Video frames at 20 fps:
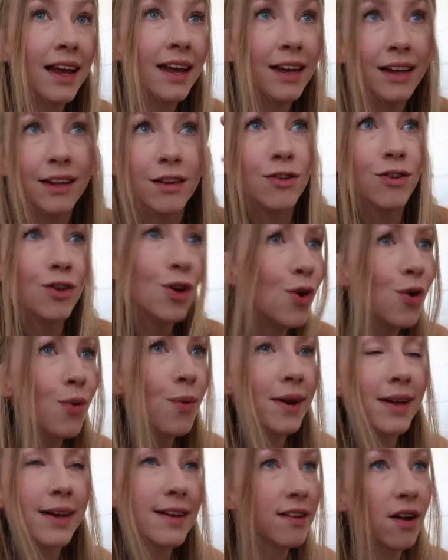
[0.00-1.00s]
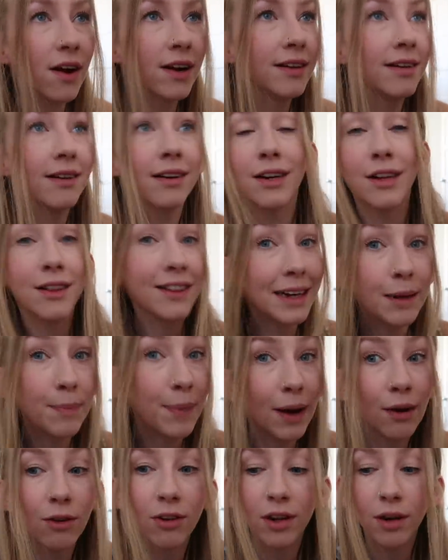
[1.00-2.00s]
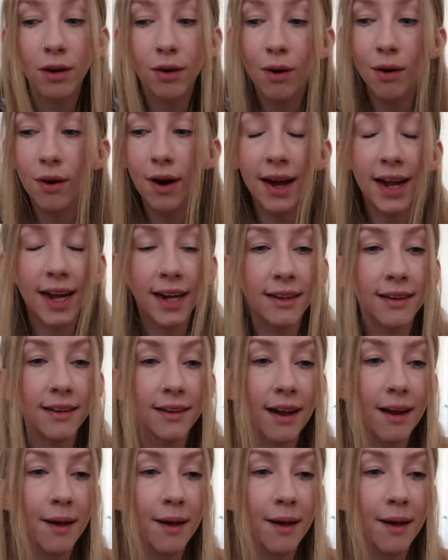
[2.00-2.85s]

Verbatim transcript: it is new and exciting and you think about it a lot and